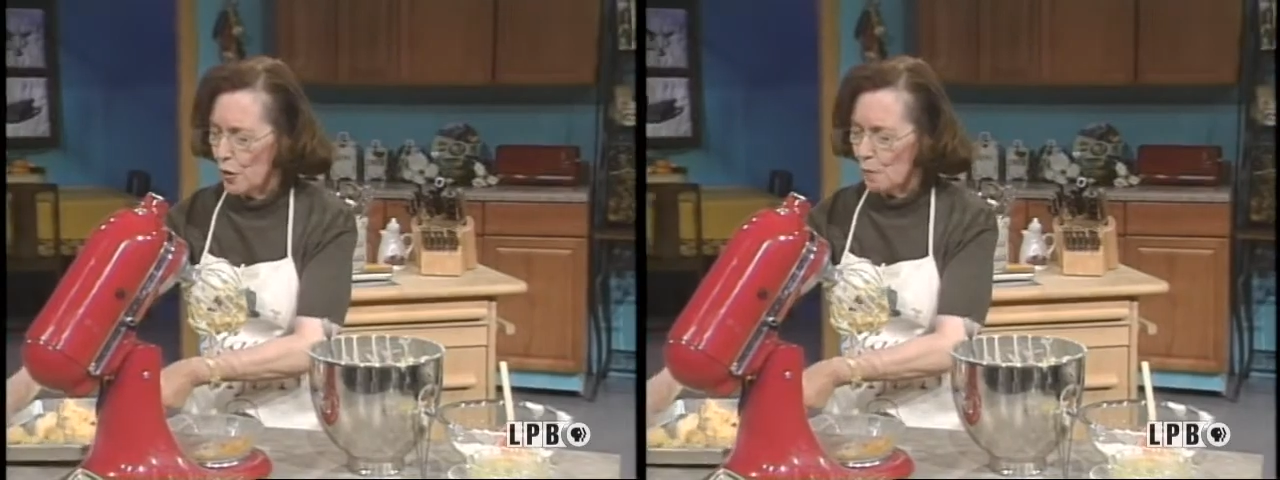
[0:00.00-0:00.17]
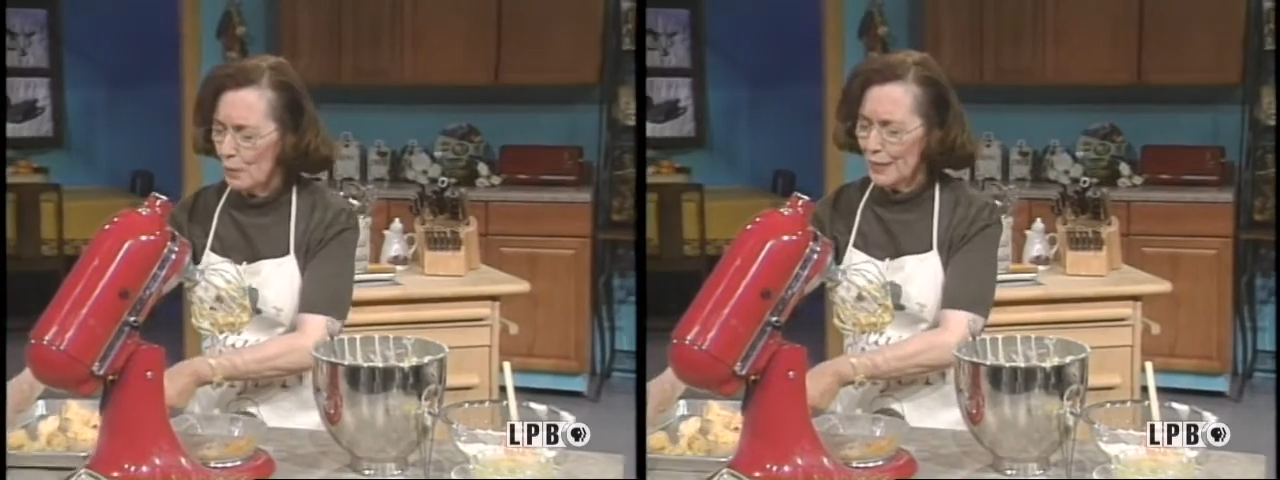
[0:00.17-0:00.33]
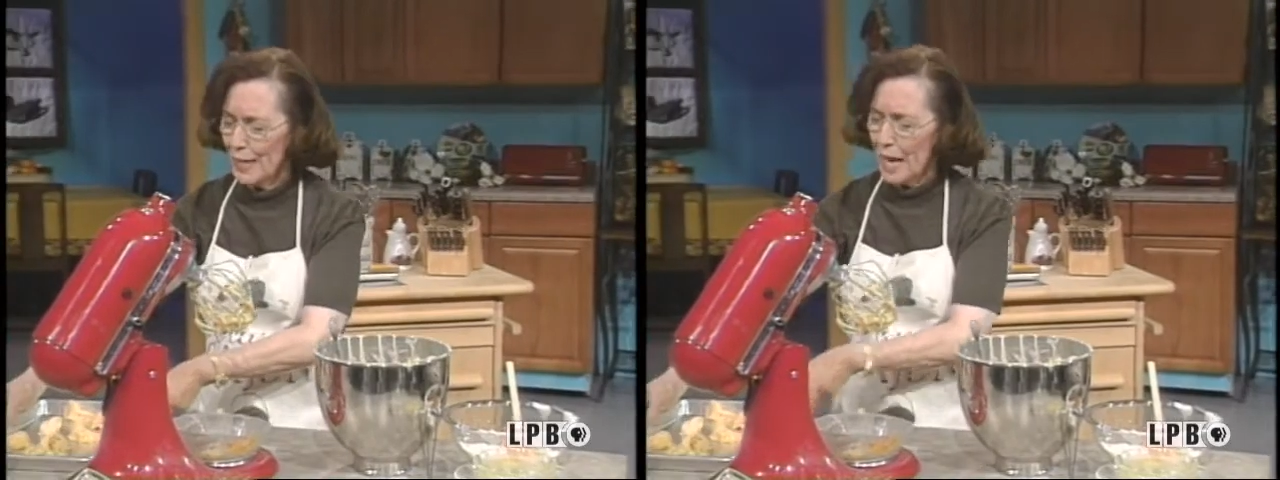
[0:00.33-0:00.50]

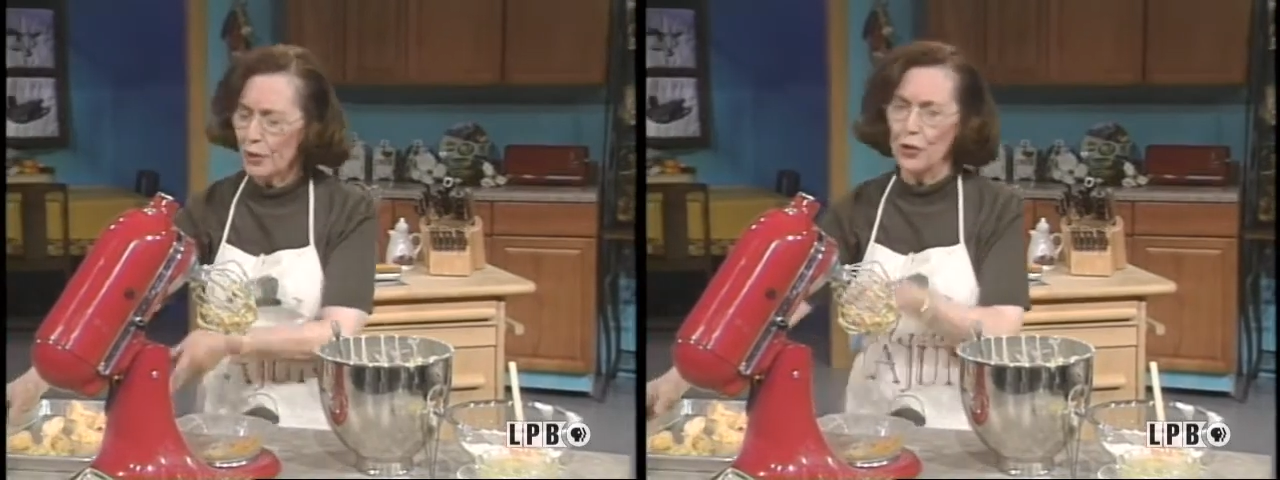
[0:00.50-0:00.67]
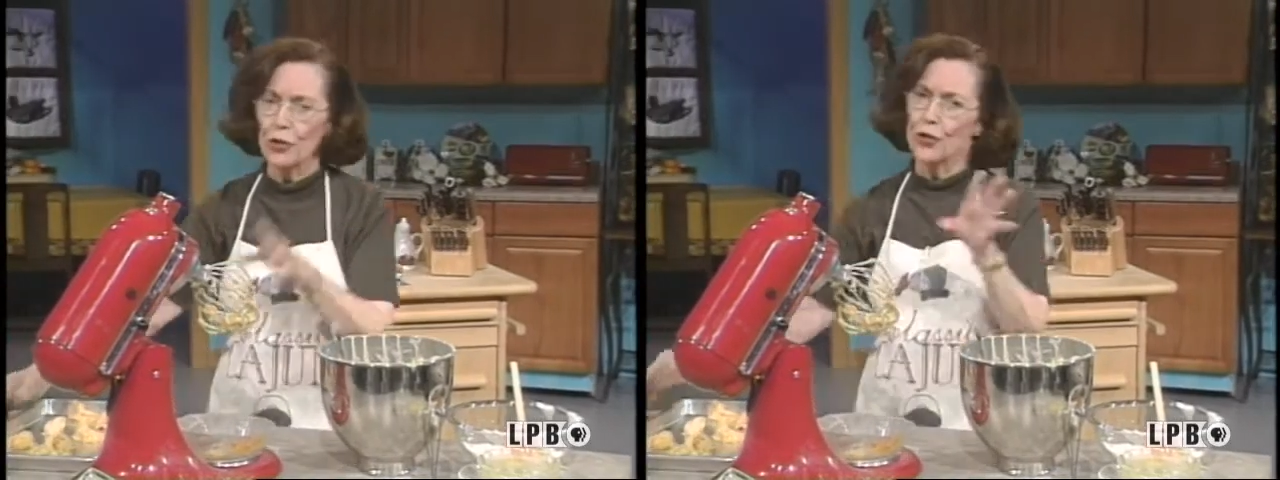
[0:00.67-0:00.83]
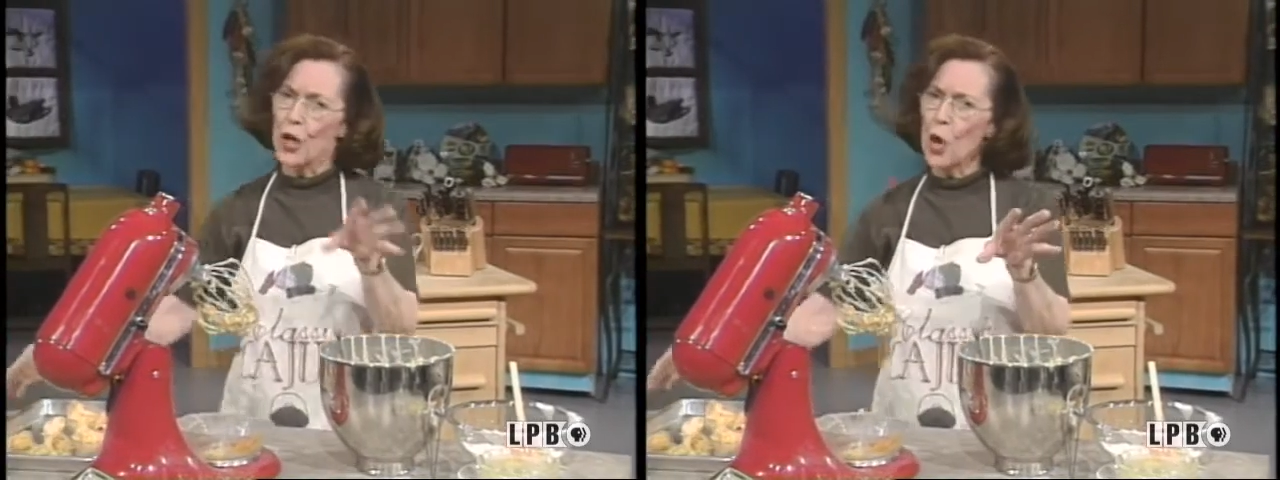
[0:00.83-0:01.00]
But now your
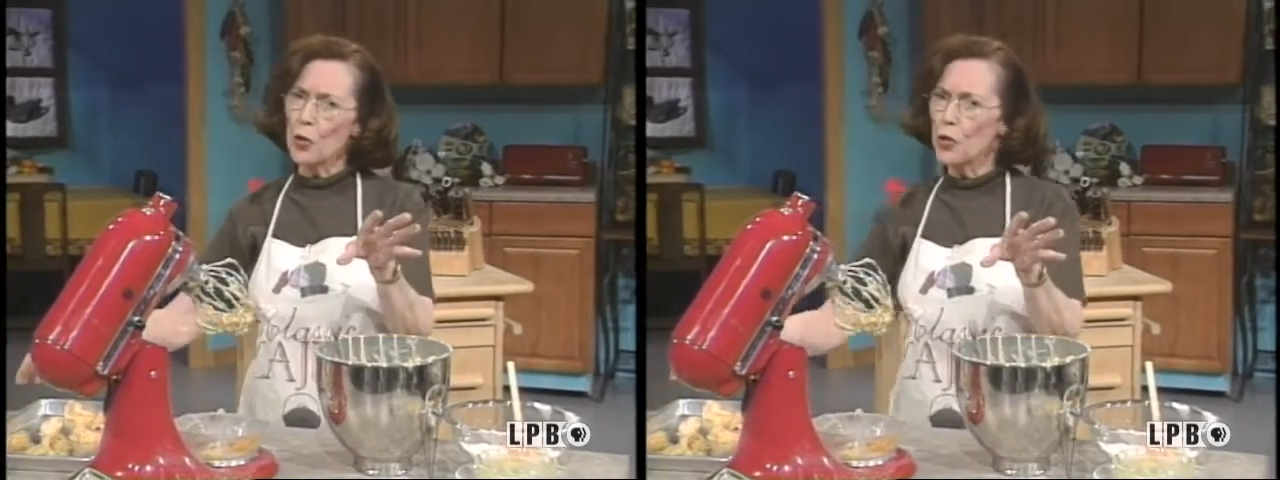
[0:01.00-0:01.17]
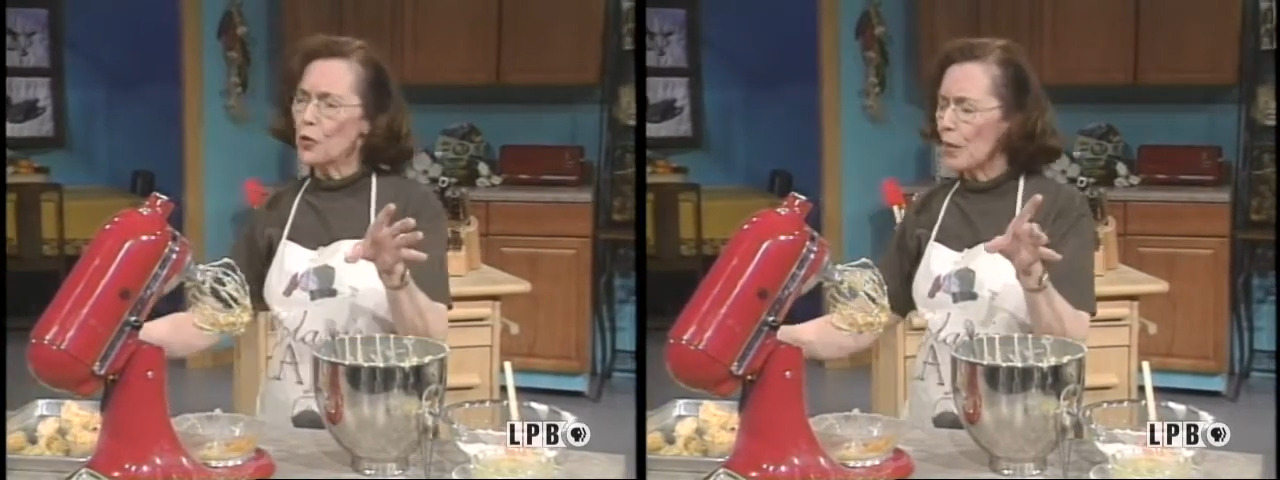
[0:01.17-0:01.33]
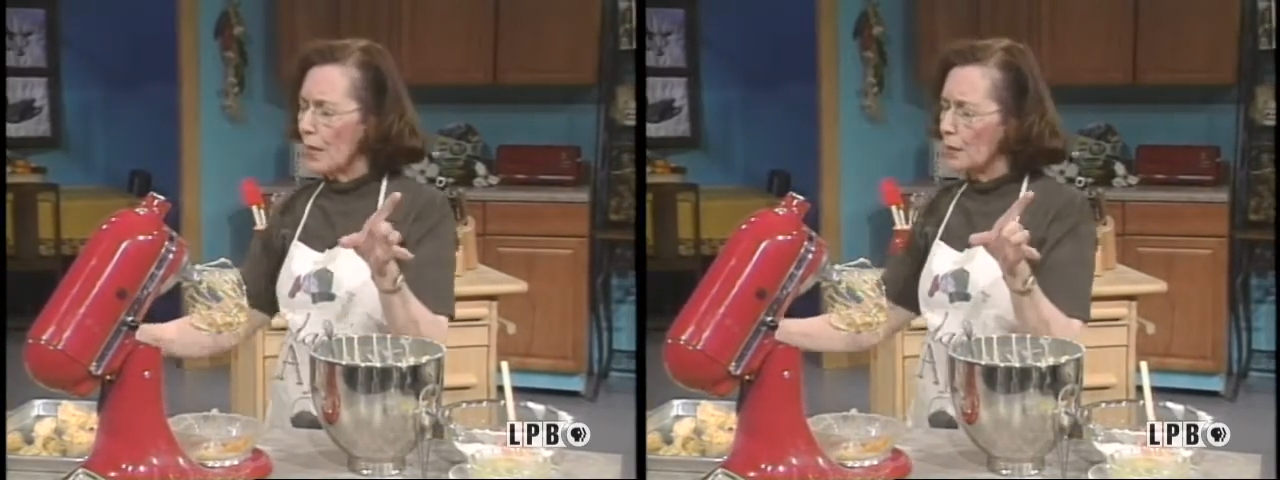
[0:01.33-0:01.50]
dough
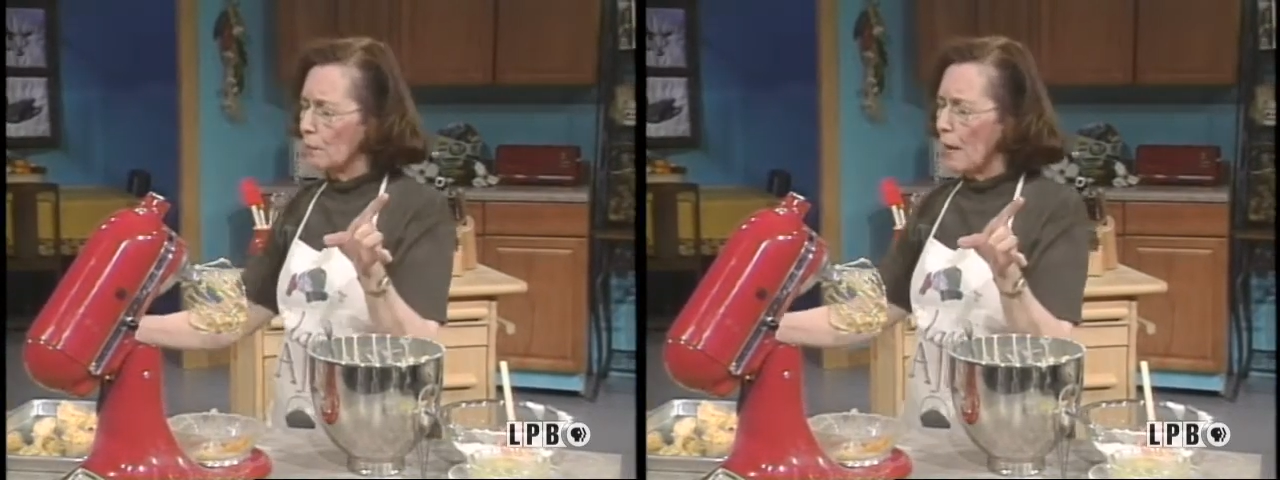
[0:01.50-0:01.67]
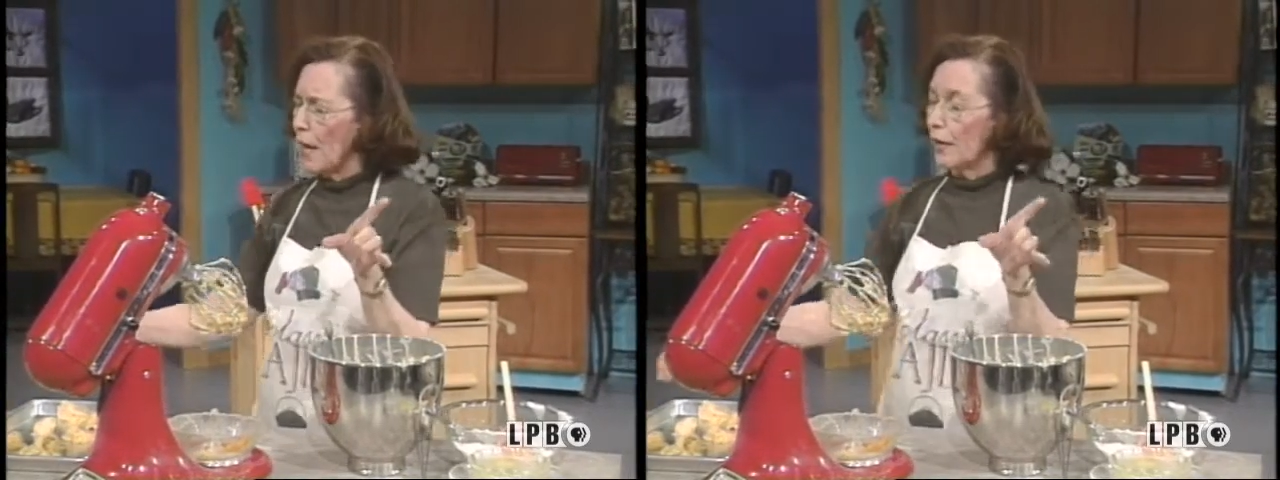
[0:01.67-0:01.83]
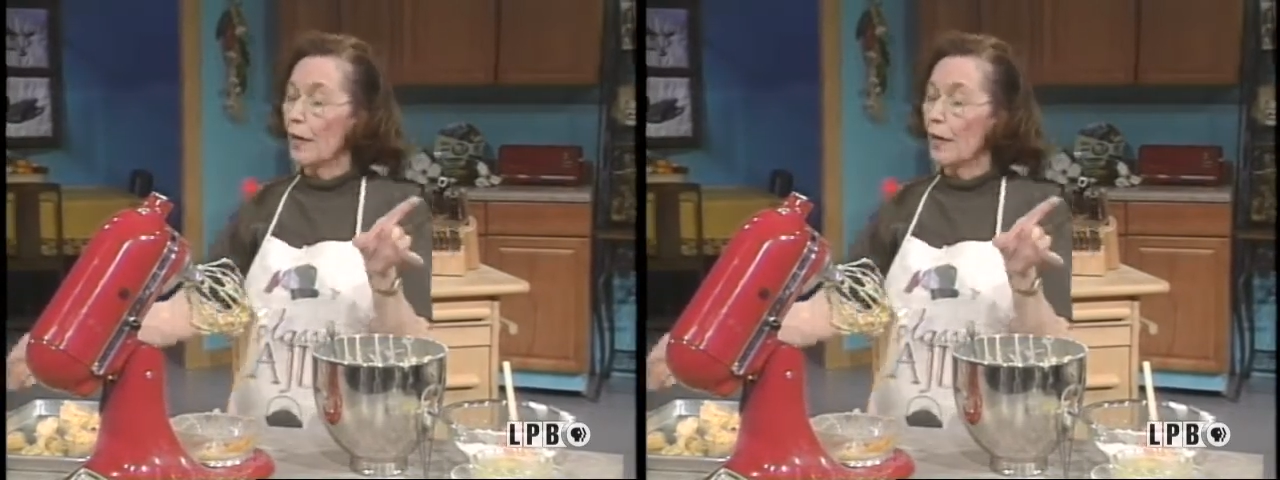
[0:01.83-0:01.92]
usually is better